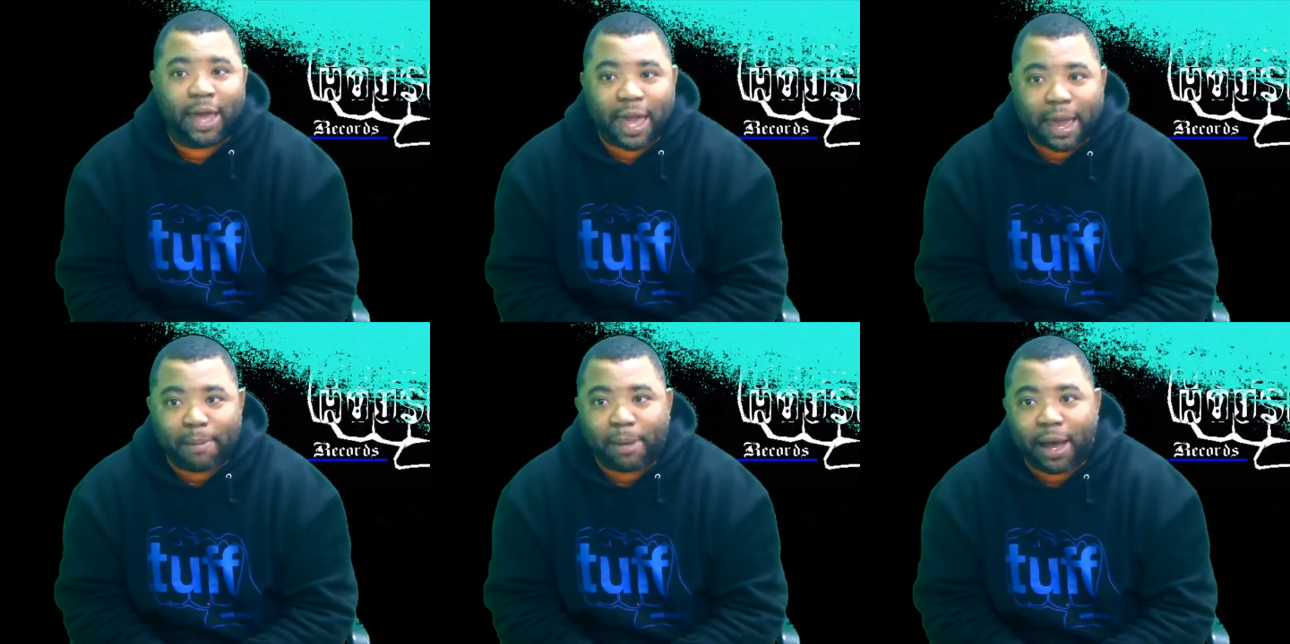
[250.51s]

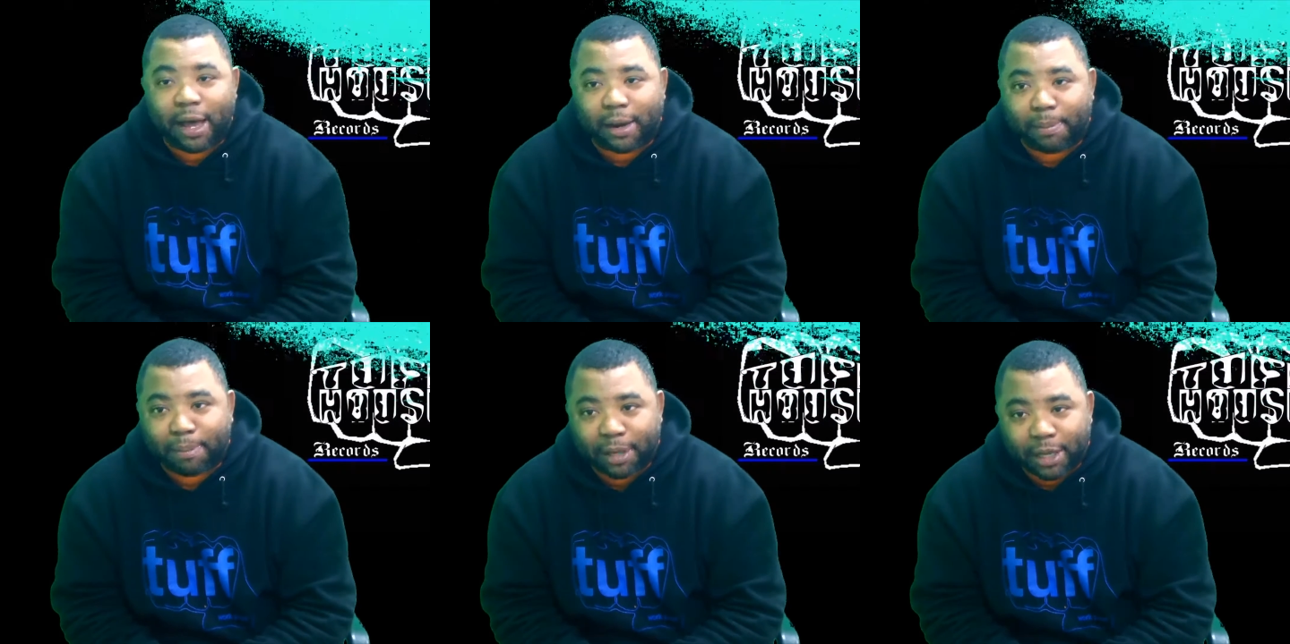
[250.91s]
And my
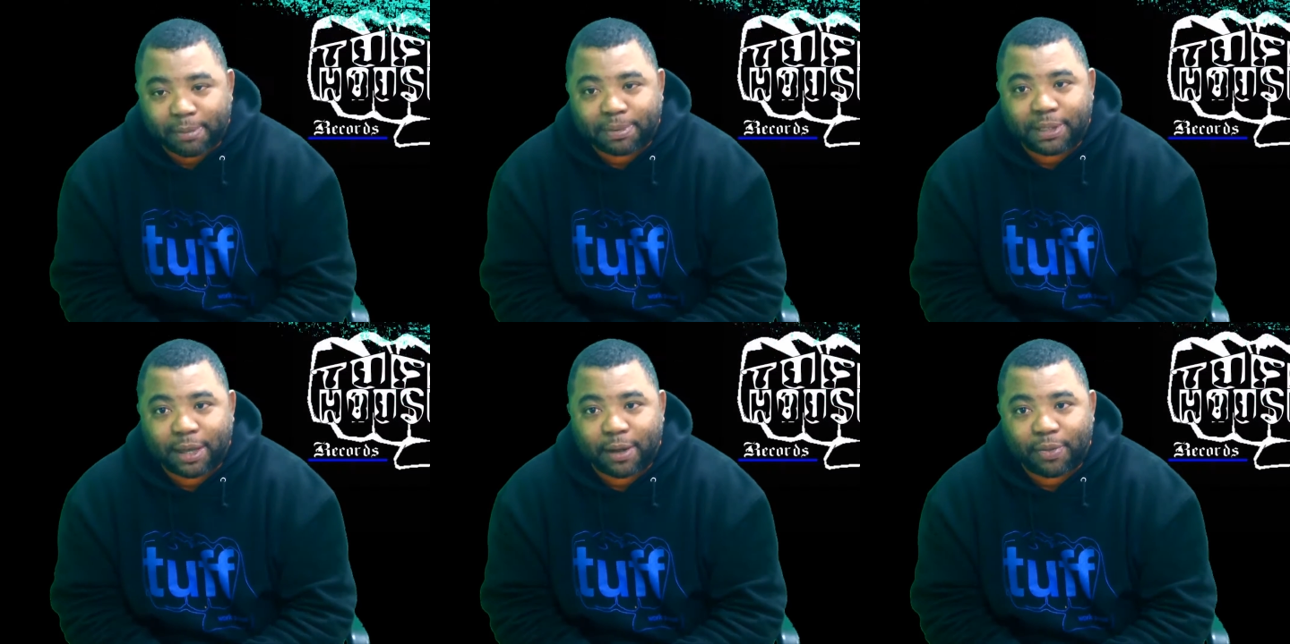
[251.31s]
other
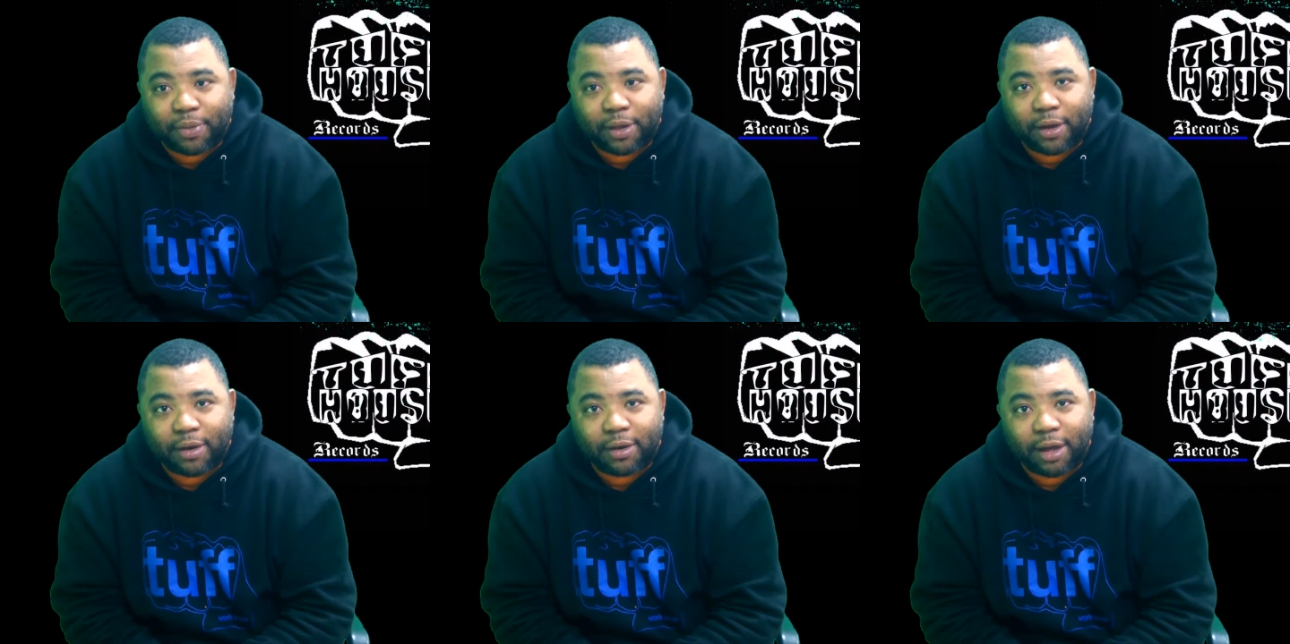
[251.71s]
peeps out
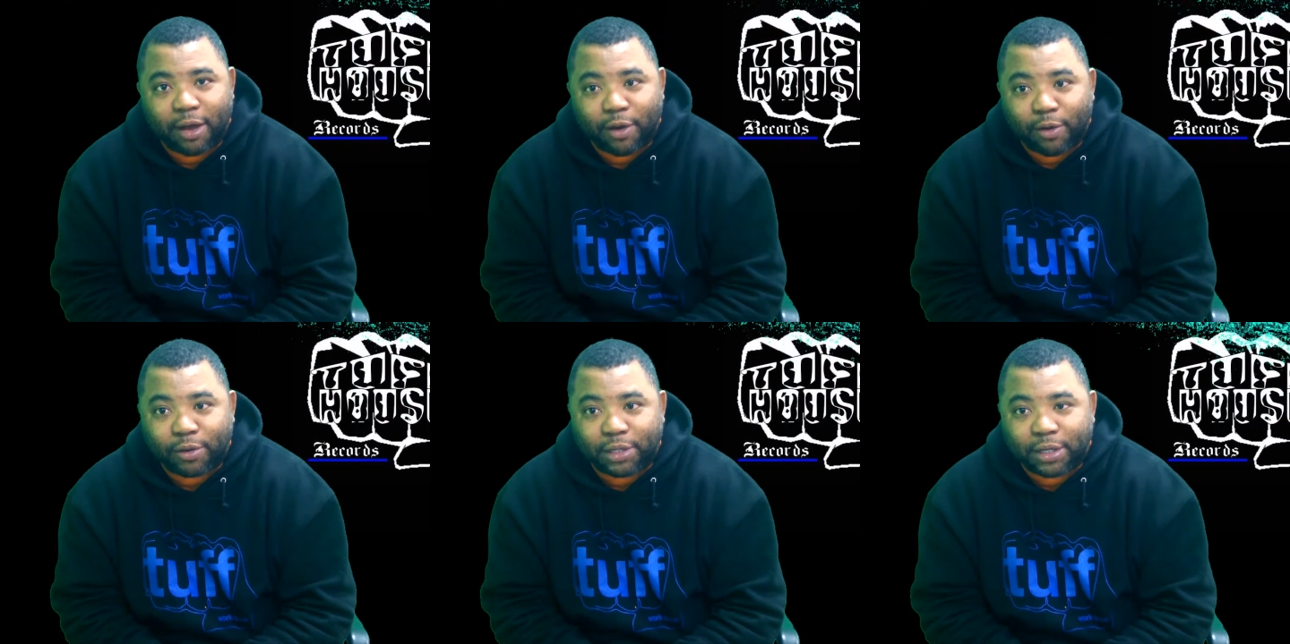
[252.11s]
there that
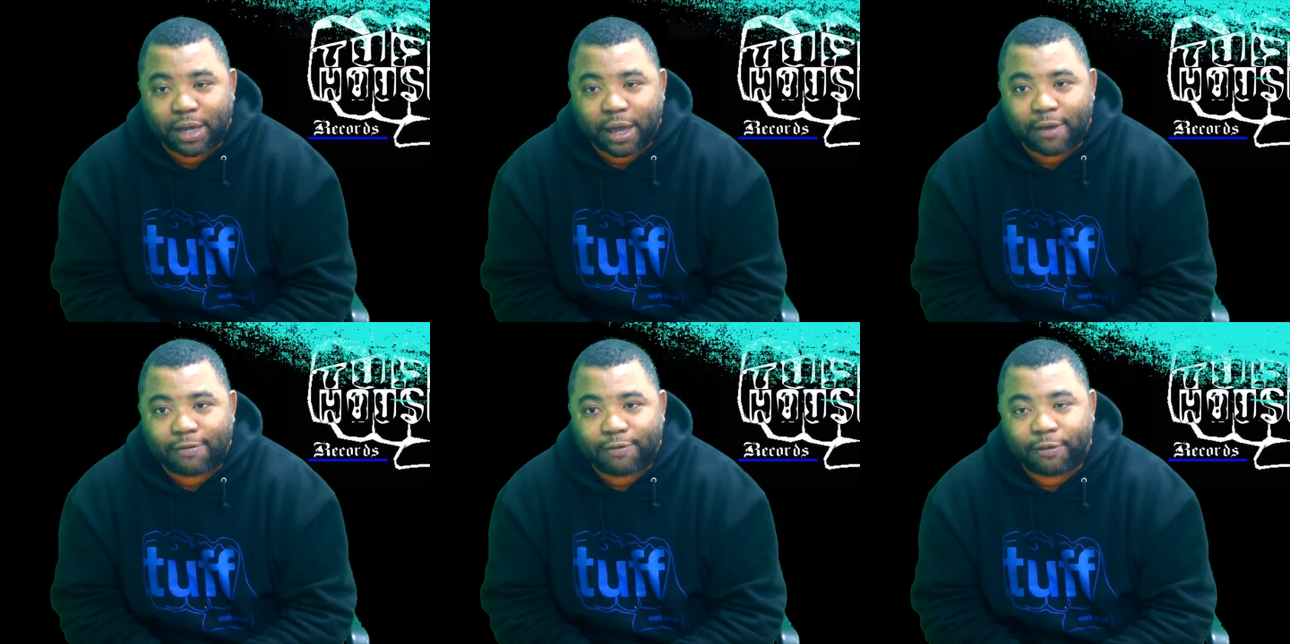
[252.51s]
hold it
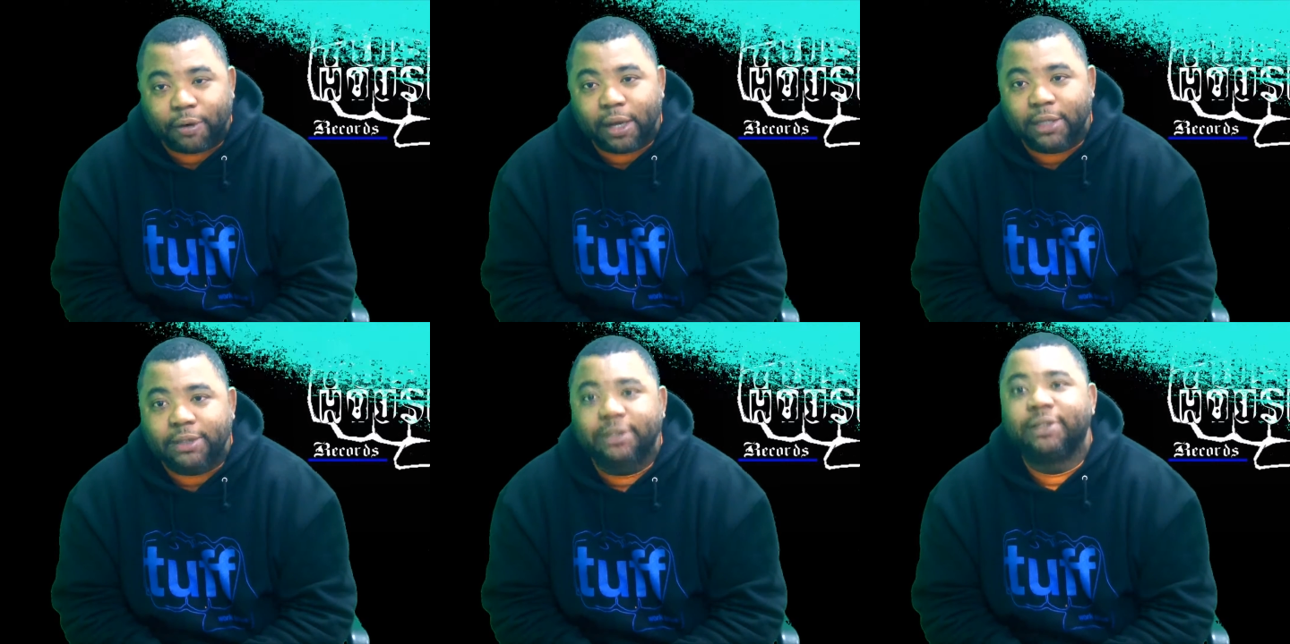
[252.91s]
down
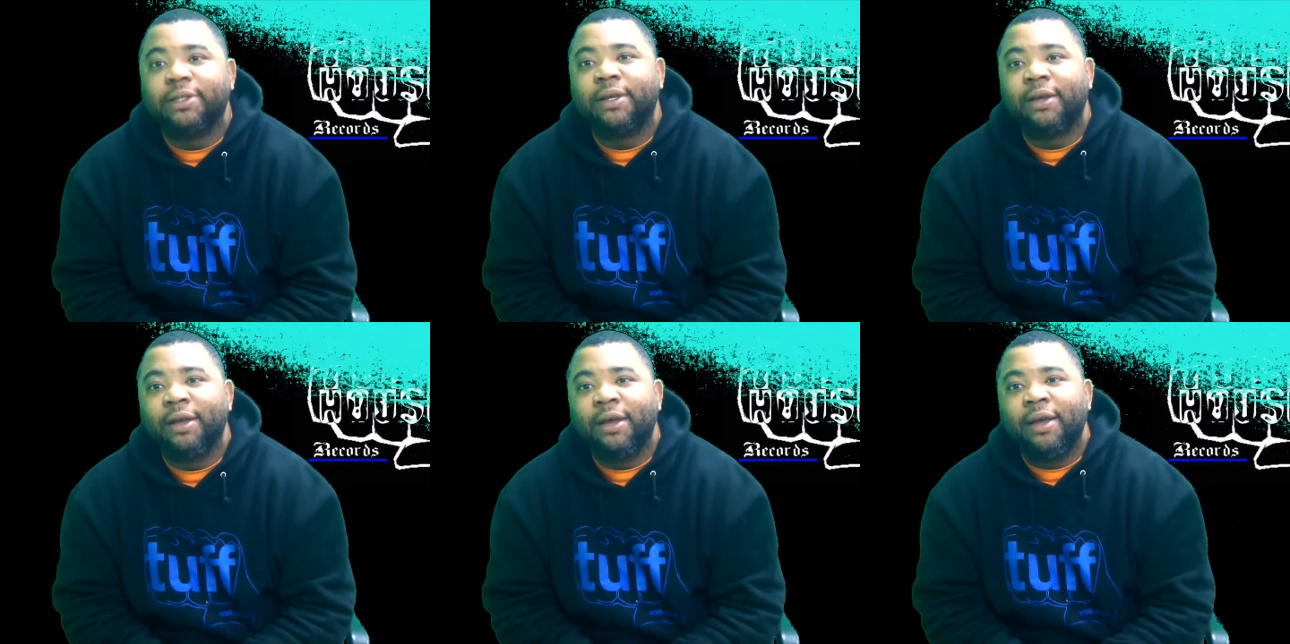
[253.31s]
for us.